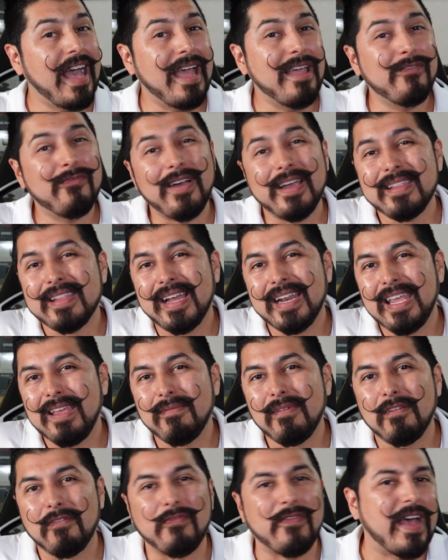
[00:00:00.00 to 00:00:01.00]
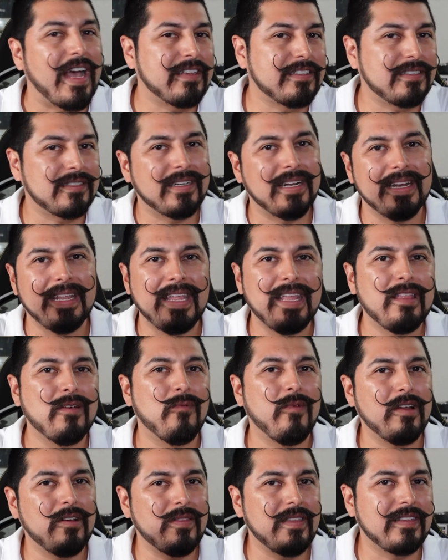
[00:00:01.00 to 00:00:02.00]
I find that even faster than either
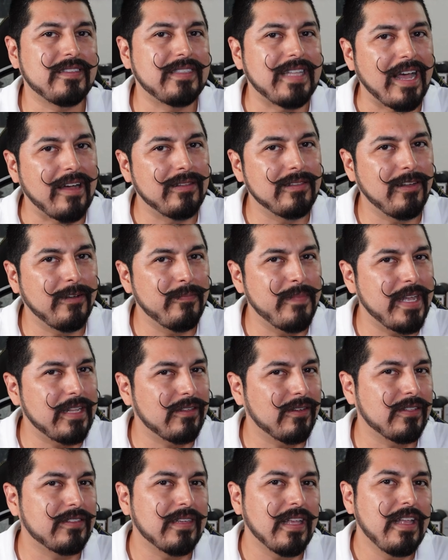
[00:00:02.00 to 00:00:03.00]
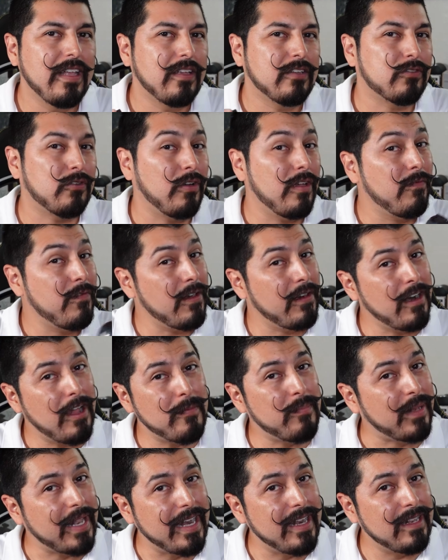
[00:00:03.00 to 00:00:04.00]
one of these download methods. So if you're
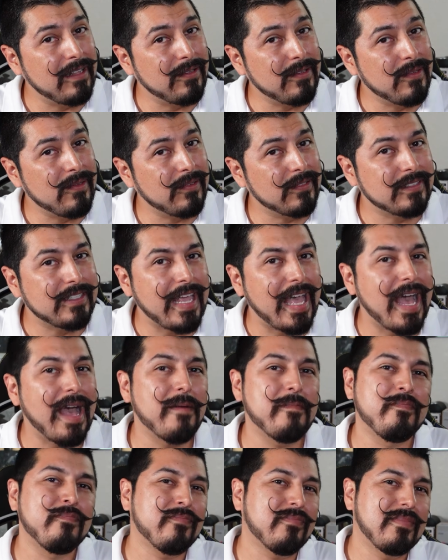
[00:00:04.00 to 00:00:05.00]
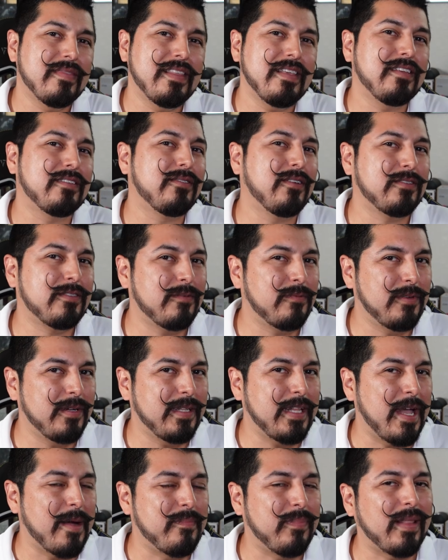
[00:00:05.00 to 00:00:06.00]
not planning to use the app, this doesn't
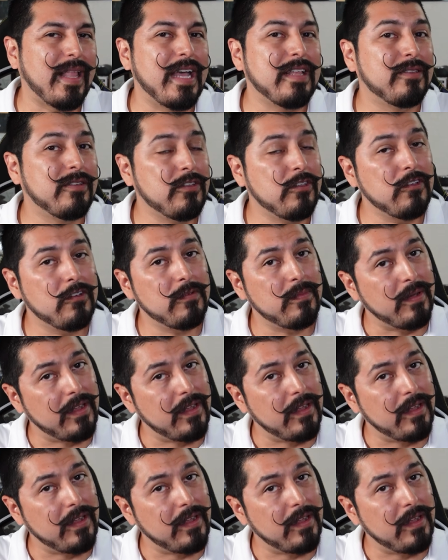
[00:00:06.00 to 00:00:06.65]
really apply to you.